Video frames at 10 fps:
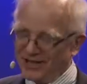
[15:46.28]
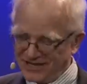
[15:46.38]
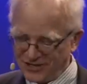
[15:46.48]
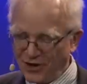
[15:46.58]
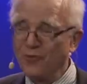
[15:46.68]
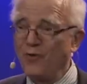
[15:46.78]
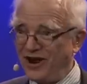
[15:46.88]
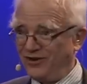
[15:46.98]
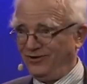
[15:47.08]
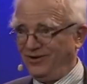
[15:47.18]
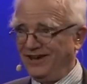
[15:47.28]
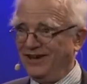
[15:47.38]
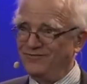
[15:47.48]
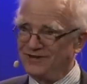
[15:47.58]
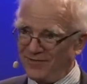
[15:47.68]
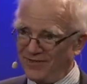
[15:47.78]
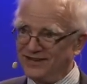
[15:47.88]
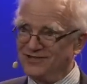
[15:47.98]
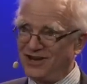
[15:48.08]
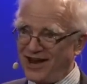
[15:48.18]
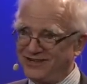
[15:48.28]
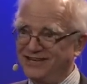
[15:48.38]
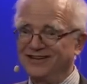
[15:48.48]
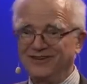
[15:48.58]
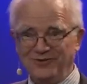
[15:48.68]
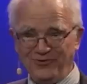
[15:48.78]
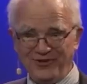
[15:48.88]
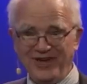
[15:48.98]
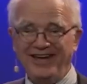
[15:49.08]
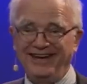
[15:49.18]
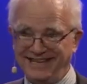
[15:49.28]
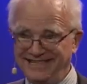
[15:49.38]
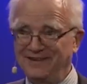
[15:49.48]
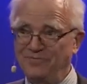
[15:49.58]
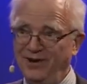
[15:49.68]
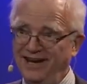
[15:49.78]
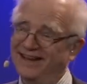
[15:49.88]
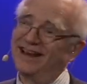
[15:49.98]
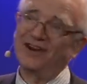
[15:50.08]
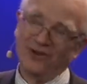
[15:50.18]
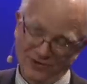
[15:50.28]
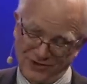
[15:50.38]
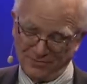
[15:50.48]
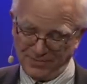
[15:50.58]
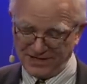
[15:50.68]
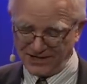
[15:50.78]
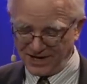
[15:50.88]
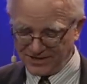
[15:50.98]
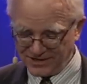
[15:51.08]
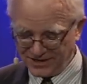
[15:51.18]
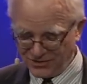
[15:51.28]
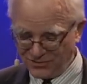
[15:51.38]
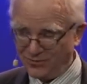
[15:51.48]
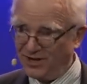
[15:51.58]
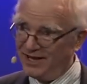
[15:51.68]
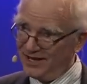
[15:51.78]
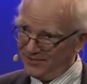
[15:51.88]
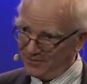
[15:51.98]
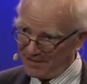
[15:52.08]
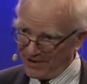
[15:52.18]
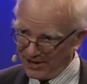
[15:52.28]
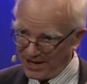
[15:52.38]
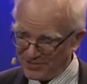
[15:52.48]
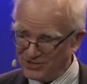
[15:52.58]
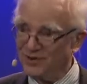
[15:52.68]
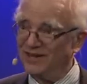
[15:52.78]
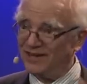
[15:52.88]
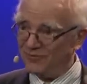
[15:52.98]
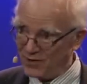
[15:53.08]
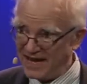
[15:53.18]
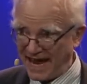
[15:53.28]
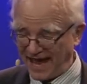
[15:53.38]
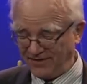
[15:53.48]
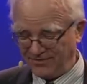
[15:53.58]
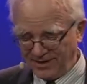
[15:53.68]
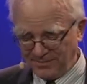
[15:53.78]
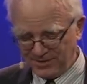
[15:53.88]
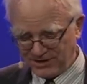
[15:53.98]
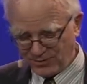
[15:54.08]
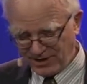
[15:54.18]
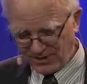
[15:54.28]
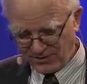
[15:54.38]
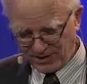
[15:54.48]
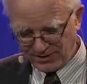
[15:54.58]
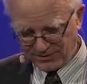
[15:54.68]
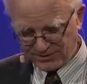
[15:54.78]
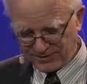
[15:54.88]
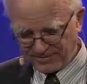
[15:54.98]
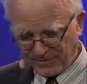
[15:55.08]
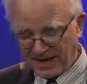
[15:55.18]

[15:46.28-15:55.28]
it's no wonder if something is toxic to an insect brain, it can also be toxic to the biochemistry that we have between our ears.